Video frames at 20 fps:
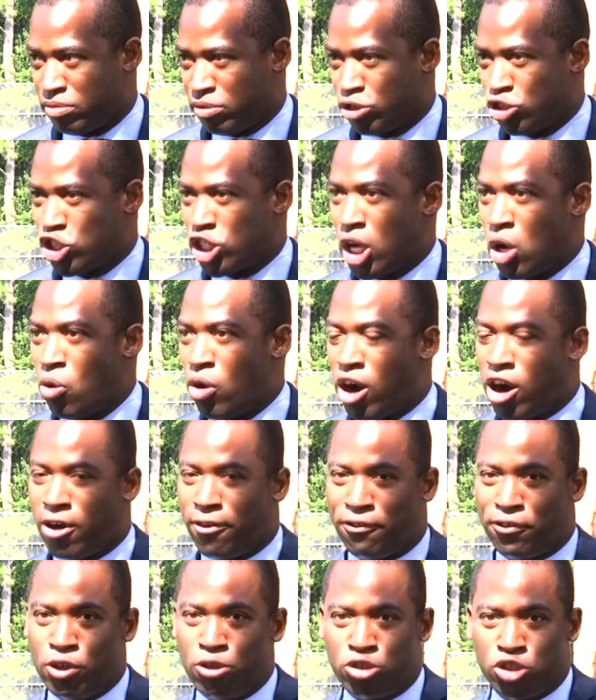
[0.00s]
Show our
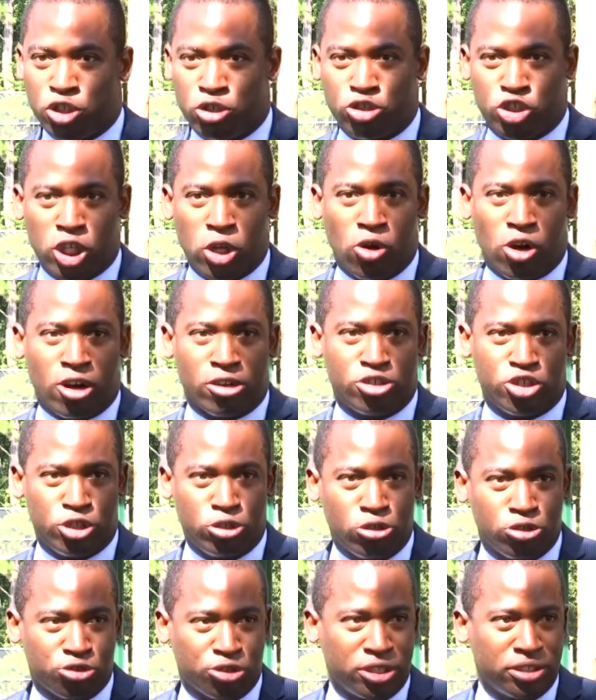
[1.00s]
future, show our
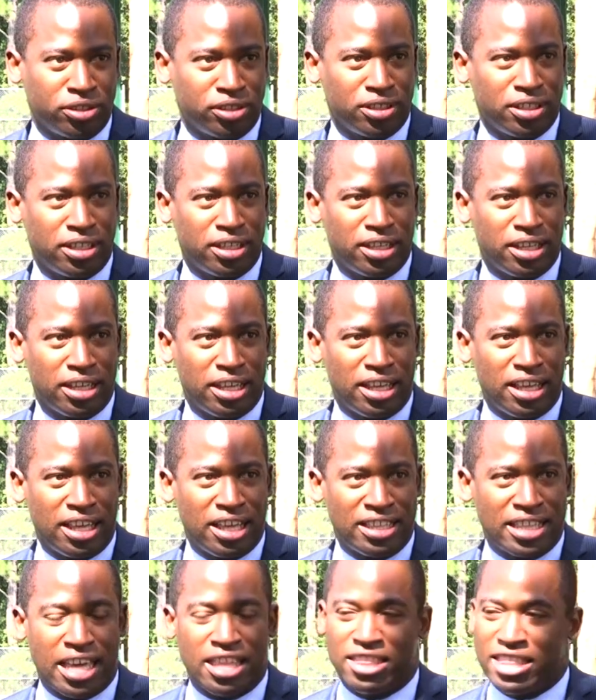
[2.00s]
children
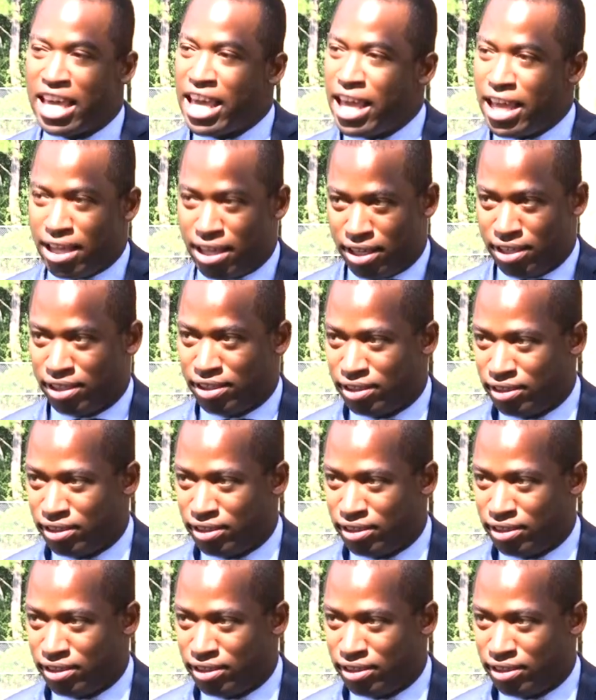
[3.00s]
that they